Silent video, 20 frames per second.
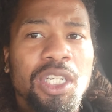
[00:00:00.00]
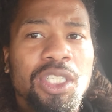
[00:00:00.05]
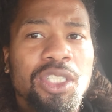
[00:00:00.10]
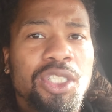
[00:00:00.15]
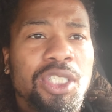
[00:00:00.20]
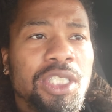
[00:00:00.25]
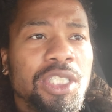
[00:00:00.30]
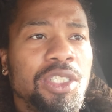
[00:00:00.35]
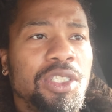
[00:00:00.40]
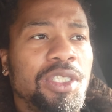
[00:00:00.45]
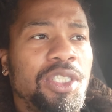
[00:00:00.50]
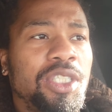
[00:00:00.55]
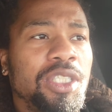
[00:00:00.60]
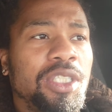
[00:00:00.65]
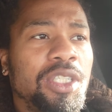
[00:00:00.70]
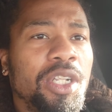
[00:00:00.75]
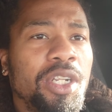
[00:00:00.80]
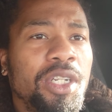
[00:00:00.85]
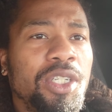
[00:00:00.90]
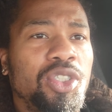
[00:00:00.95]

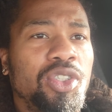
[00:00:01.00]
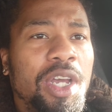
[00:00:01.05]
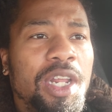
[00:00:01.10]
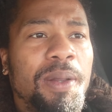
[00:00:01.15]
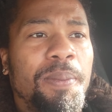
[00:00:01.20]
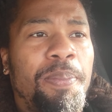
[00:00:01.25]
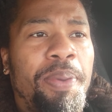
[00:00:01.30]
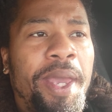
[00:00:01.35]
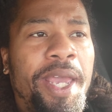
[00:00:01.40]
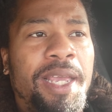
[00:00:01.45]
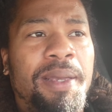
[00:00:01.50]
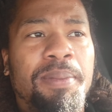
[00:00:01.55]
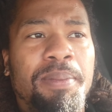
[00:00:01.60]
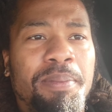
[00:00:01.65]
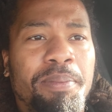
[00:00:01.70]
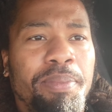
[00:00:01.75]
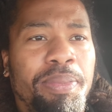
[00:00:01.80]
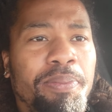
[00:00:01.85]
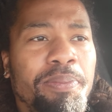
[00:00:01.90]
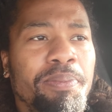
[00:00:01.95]
She's literally trying to paint
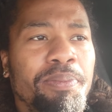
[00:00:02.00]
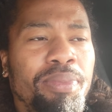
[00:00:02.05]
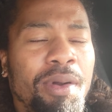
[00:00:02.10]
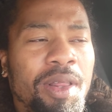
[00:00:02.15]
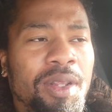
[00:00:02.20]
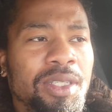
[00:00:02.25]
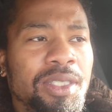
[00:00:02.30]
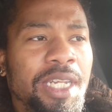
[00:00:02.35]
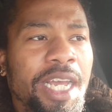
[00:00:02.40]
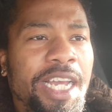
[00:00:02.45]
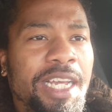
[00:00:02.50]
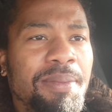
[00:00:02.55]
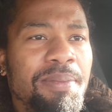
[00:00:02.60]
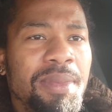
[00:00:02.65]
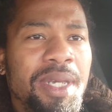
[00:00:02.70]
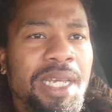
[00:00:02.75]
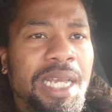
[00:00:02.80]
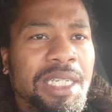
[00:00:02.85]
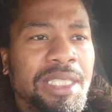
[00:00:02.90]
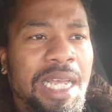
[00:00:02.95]
brothers like
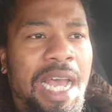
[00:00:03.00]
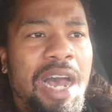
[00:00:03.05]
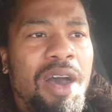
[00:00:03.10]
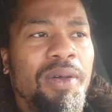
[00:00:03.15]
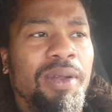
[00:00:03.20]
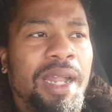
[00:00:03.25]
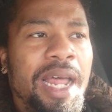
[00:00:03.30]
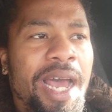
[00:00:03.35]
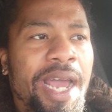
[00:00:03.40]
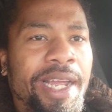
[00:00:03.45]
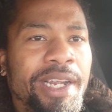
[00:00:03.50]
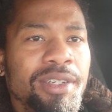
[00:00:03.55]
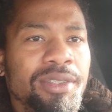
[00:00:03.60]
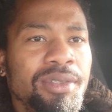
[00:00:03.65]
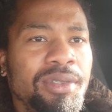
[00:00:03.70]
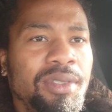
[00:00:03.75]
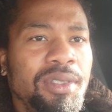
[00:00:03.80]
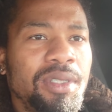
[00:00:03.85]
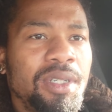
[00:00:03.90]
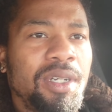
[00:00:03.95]
me as
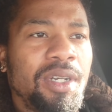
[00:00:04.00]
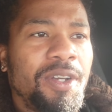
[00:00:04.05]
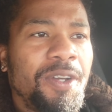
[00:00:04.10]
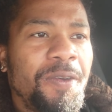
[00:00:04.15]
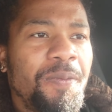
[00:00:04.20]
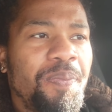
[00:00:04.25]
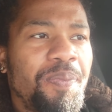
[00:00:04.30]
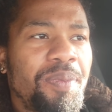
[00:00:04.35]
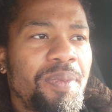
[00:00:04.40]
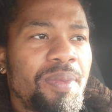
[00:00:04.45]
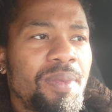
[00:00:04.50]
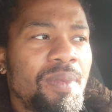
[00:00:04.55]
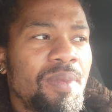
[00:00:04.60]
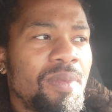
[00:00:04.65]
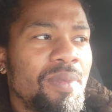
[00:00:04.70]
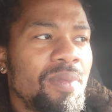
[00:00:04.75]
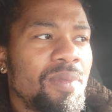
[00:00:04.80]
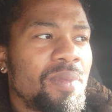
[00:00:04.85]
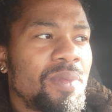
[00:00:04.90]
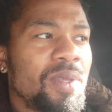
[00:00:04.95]
outliers.
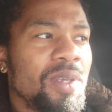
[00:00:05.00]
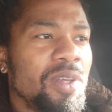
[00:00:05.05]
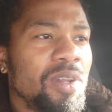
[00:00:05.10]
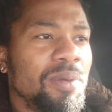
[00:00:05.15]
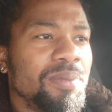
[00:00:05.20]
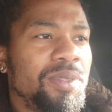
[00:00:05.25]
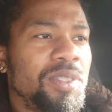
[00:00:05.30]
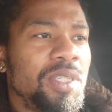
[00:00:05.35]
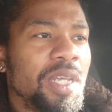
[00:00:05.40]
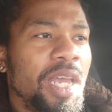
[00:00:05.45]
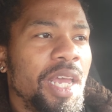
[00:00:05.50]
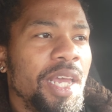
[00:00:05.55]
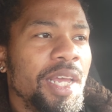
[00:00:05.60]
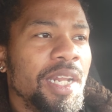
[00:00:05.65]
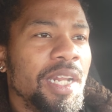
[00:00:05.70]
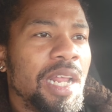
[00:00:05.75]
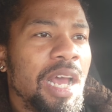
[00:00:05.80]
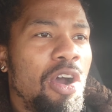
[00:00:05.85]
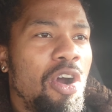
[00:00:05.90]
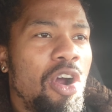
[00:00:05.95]
You know what I'm
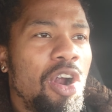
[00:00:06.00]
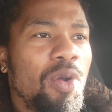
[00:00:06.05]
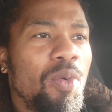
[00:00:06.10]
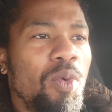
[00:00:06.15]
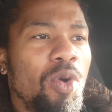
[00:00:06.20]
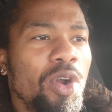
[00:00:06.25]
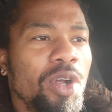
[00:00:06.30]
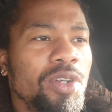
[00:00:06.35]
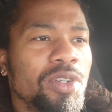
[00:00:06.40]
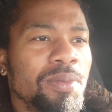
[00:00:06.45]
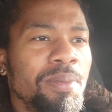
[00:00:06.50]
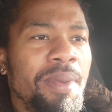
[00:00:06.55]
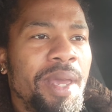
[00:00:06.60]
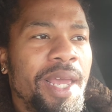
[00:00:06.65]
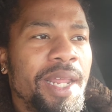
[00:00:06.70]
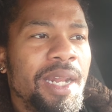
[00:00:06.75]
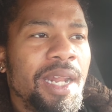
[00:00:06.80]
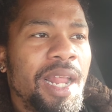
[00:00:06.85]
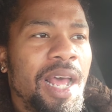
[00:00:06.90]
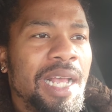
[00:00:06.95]
saying? Hard worker
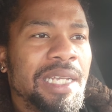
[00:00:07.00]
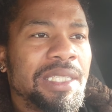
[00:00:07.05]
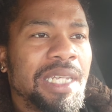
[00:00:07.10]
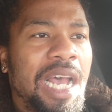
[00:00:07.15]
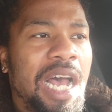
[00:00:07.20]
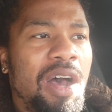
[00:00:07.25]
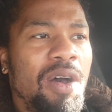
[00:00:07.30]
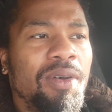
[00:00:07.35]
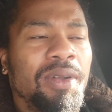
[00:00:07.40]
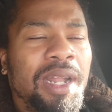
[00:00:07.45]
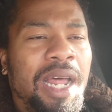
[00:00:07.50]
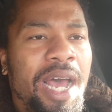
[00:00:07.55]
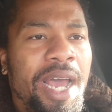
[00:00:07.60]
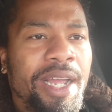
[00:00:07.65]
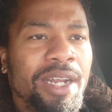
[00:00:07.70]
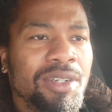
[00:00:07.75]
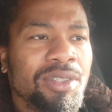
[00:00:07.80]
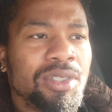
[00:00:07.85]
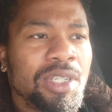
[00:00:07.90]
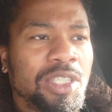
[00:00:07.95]
men as
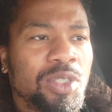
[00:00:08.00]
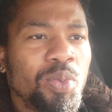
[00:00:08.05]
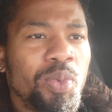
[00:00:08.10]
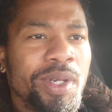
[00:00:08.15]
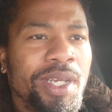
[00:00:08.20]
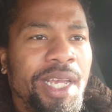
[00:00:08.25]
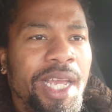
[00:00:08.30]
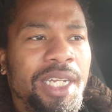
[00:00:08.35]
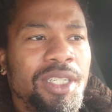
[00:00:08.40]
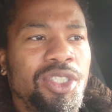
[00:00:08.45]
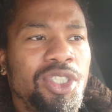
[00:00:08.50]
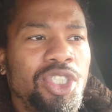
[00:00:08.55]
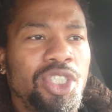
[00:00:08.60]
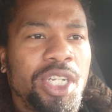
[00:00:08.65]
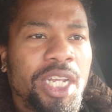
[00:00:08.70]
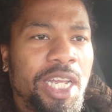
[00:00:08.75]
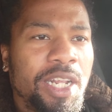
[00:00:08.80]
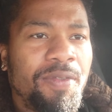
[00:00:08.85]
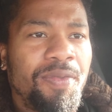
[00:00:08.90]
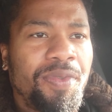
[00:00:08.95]
outliers, as we ain't
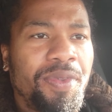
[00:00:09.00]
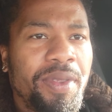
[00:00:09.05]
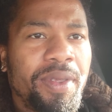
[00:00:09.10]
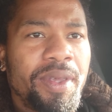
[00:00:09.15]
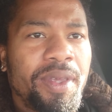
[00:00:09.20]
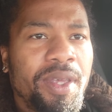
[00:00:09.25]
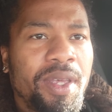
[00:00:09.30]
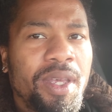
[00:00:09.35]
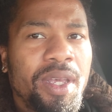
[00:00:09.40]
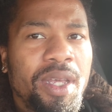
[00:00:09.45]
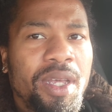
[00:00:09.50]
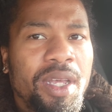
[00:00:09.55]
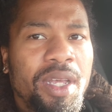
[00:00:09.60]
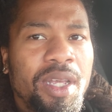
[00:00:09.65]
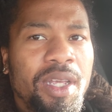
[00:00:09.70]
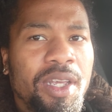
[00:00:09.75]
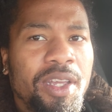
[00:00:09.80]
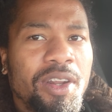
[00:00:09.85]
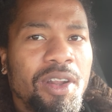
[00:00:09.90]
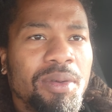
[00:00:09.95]
shit.
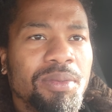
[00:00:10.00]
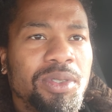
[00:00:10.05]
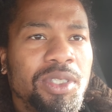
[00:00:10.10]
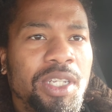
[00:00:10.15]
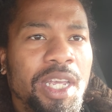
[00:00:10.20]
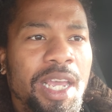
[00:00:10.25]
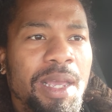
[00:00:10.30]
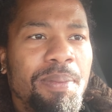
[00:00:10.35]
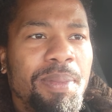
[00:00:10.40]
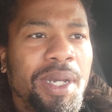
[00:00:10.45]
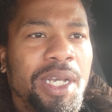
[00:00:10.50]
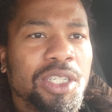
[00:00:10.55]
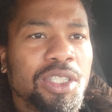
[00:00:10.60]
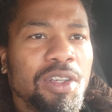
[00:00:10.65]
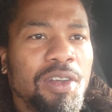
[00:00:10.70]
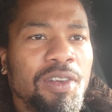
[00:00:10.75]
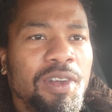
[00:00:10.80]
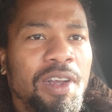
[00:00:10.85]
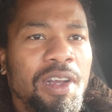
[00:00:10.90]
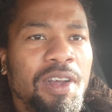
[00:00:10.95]
You know what I'm saying? Because
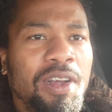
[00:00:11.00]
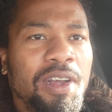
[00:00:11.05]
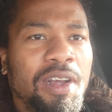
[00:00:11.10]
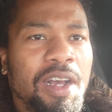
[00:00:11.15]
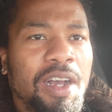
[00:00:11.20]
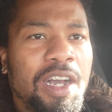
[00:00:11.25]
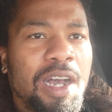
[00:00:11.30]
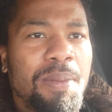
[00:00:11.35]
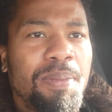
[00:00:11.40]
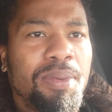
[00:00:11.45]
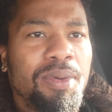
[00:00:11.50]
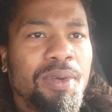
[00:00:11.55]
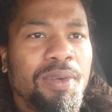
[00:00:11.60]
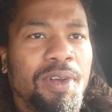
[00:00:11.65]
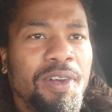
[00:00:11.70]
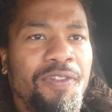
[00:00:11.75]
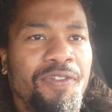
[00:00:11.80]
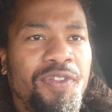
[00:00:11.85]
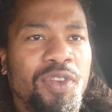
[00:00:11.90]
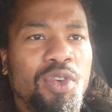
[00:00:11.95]

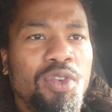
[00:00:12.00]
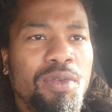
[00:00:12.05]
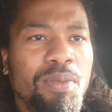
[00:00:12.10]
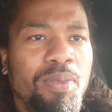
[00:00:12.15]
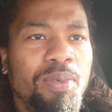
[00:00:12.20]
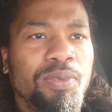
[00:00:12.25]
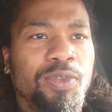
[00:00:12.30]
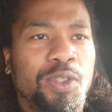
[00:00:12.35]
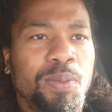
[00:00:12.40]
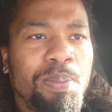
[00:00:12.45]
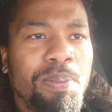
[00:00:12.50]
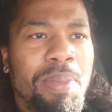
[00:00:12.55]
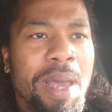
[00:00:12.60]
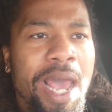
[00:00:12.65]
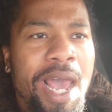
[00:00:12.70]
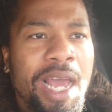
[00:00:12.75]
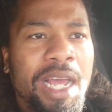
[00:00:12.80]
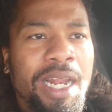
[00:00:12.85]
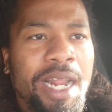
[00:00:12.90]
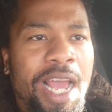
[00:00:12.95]
a few
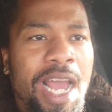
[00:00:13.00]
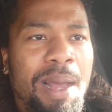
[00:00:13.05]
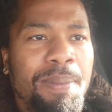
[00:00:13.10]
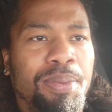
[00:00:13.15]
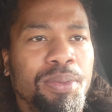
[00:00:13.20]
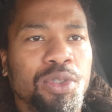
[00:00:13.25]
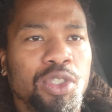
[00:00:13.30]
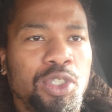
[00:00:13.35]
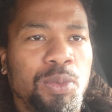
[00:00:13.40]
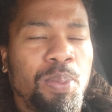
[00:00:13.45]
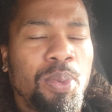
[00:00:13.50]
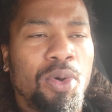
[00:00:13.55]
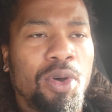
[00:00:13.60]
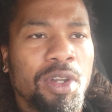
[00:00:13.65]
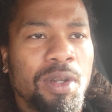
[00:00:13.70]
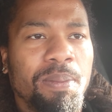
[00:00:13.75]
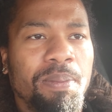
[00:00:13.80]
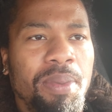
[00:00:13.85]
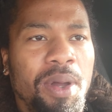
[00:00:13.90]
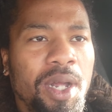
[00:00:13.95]
bad apples
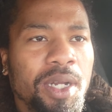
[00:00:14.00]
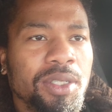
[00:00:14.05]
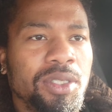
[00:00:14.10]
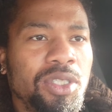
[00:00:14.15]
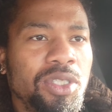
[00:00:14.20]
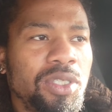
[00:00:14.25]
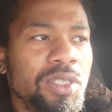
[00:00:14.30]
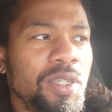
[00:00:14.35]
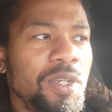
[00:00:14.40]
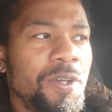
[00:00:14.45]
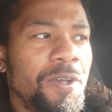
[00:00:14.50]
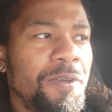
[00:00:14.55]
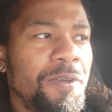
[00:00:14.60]
spoiled a bunch.